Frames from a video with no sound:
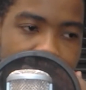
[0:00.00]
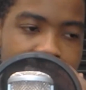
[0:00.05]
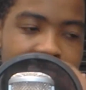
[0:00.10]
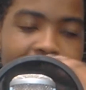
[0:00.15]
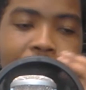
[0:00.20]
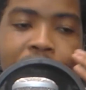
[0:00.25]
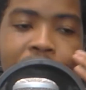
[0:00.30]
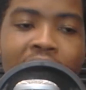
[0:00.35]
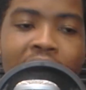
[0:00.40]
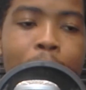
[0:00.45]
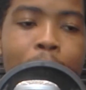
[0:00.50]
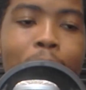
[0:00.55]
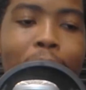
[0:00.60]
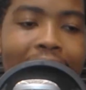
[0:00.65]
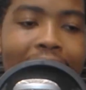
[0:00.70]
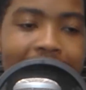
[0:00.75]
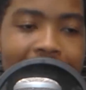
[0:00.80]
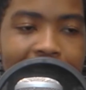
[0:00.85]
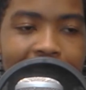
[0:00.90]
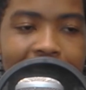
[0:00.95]
they've sat
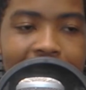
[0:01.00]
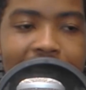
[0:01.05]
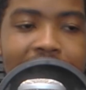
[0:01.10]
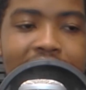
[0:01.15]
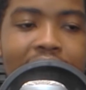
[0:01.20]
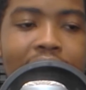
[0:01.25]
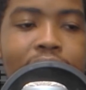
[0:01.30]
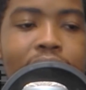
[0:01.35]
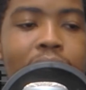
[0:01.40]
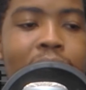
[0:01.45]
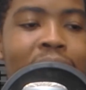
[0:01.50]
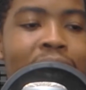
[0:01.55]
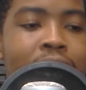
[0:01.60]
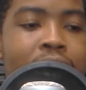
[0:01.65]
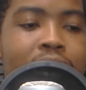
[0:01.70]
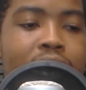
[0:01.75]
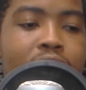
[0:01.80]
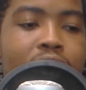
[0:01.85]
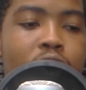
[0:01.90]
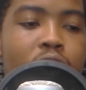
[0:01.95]
back and let
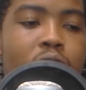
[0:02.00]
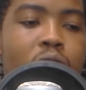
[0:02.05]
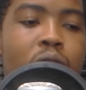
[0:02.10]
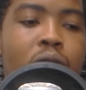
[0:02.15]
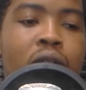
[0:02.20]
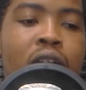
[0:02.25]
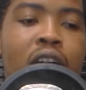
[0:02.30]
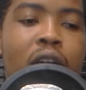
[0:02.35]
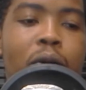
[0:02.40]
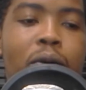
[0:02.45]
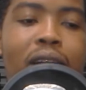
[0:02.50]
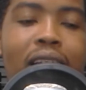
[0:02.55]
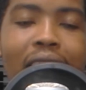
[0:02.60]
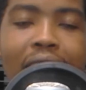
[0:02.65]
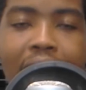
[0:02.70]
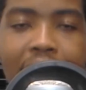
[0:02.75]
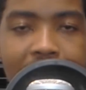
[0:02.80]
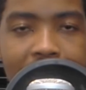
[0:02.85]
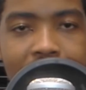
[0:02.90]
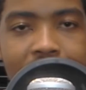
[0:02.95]
government,
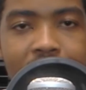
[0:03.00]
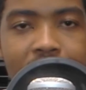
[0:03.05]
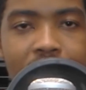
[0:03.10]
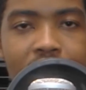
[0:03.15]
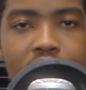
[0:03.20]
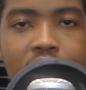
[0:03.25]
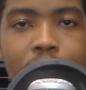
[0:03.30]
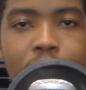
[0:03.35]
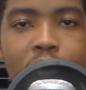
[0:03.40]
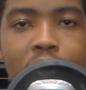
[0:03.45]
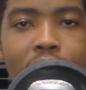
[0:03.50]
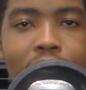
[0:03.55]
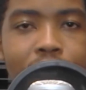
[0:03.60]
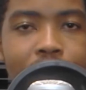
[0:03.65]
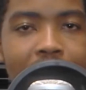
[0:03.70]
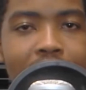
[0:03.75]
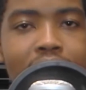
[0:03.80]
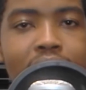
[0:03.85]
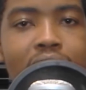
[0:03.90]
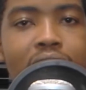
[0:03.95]
relax in terms of
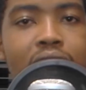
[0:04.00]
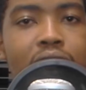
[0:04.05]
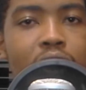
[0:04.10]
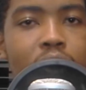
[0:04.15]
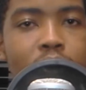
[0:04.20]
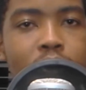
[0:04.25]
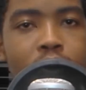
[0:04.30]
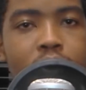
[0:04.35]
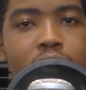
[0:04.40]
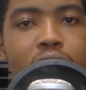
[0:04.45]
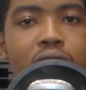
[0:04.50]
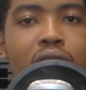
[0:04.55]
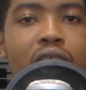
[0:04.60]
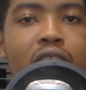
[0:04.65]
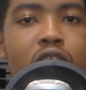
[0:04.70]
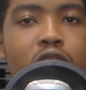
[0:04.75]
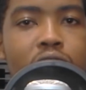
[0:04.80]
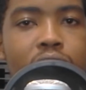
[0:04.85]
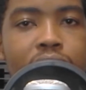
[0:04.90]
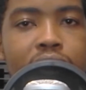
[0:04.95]
funding and all those
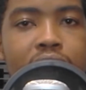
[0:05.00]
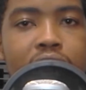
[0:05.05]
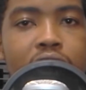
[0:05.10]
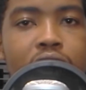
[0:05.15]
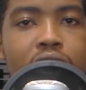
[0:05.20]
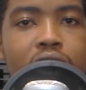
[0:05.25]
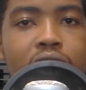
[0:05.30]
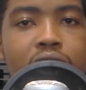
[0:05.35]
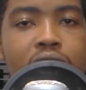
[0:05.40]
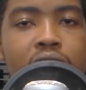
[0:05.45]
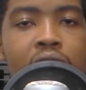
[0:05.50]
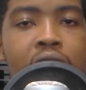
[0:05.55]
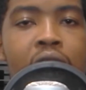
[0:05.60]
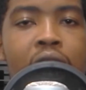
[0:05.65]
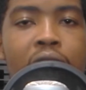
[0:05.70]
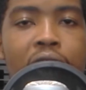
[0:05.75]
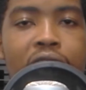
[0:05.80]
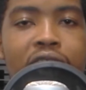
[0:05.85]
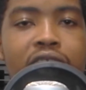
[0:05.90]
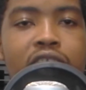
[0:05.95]
things over the years,
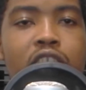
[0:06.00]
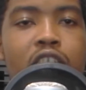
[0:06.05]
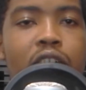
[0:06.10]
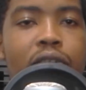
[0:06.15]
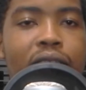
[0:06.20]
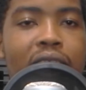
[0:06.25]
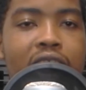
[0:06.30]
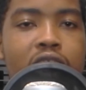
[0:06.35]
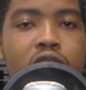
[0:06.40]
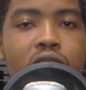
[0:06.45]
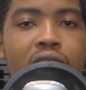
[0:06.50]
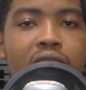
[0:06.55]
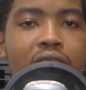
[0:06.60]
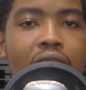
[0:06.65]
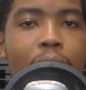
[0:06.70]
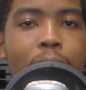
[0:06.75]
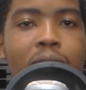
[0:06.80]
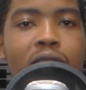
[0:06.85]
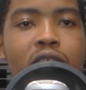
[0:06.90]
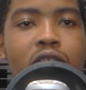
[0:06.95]
instead of actually
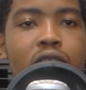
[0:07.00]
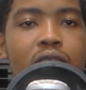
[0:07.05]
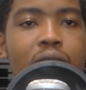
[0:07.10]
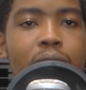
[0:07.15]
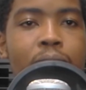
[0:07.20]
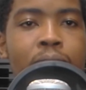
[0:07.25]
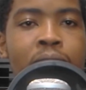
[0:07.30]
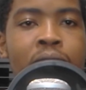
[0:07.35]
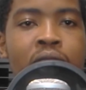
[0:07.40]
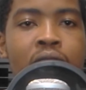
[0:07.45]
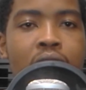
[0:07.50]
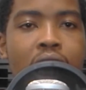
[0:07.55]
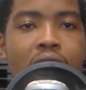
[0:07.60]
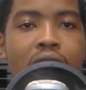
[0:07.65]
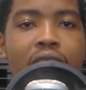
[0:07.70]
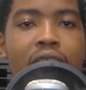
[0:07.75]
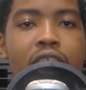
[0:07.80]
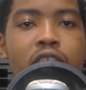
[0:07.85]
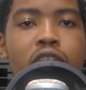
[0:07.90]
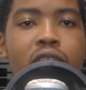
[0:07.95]
coming to them
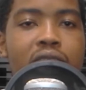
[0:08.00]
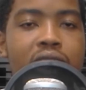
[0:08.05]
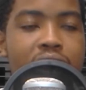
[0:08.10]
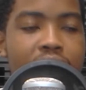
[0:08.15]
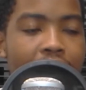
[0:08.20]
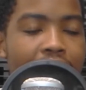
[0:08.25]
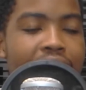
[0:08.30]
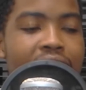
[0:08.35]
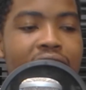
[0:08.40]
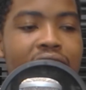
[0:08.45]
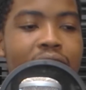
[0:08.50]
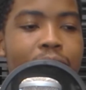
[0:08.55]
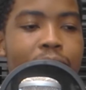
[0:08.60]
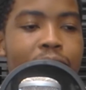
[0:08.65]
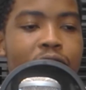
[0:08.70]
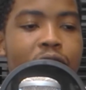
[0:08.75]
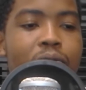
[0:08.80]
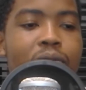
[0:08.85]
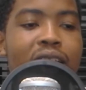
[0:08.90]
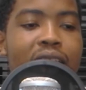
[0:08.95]
and actually telling them
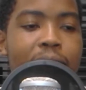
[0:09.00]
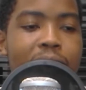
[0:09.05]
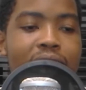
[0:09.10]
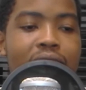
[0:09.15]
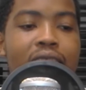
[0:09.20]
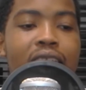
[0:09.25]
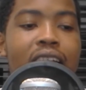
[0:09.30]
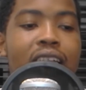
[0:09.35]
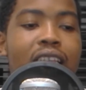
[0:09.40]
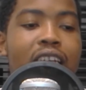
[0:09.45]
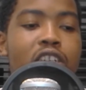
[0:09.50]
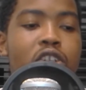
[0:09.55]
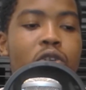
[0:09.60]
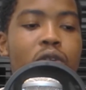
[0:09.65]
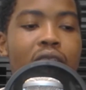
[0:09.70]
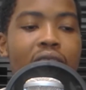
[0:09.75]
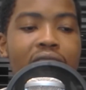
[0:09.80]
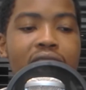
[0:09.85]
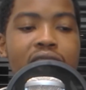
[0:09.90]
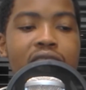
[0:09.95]
from the beginning that you
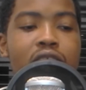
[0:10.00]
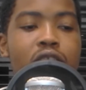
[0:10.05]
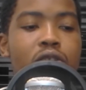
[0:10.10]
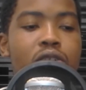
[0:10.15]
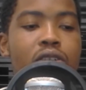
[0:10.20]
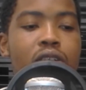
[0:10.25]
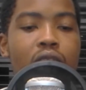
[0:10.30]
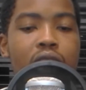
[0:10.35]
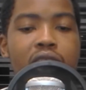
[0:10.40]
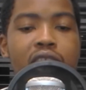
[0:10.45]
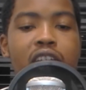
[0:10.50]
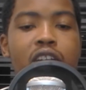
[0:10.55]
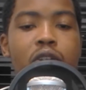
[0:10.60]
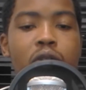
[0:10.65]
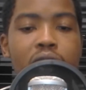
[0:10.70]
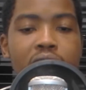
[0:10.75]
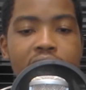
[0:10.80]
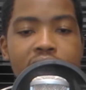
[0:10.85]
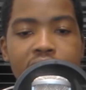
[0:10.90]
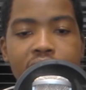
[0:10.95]
guys need to start
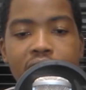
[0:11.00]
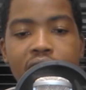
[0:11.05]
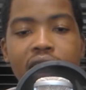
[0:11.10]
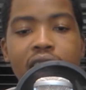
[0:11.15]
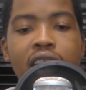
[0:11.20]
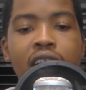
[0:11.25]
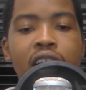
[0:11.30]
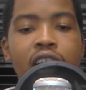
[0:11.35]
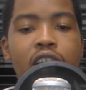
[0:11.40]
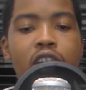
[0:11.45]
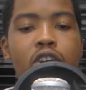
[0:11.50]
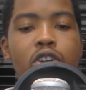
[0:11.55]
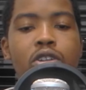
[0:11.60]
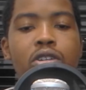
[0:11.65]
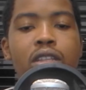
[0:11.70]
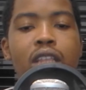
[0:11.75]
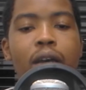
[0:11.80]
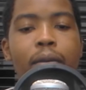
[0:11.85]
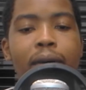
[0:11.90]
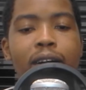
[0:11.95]
increasing,
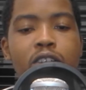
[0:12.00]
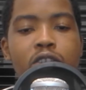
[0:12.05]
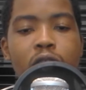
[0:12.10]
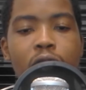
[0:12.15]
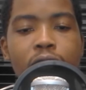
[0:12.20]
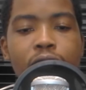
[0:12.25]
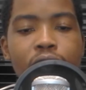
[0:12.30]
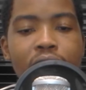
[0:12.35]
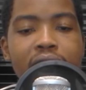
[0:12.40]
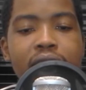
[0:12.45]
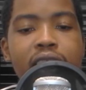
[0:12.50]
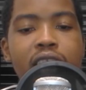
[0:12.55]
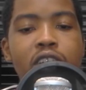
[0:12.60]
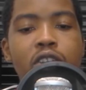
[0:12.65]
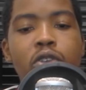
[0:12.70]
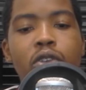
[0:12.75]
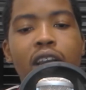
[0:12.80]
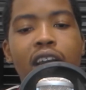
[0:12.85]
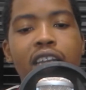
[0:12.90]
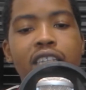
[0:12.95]
the amount of funding
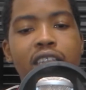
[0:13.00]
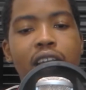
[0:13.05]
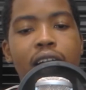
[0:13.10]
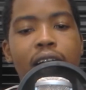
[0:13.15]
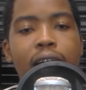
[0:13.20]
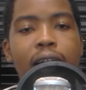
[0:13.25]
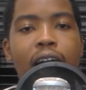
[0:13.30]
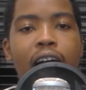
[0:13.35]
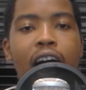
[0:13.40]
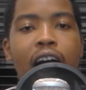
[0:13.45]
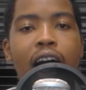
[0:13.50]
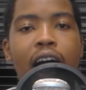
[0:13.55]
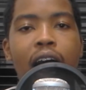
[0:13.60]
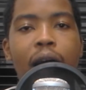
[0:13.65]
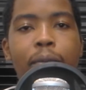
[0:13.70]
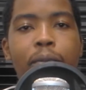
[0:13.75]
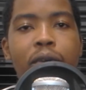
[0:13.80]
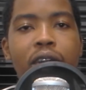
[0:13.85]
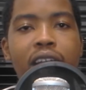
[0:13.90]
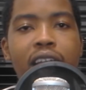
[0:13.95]
you guys
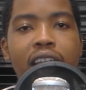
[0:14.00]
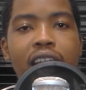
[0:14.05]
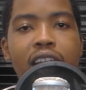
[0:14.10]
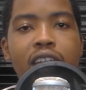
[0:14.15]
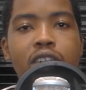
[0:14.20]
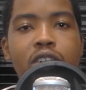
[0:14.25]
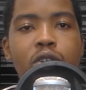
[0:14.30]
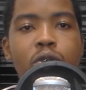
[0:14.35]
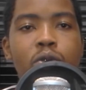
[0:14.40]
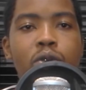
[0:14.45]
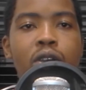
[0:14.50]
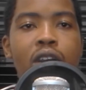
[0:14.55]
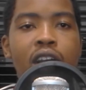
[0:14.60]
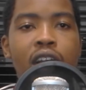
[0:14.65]
are bringing into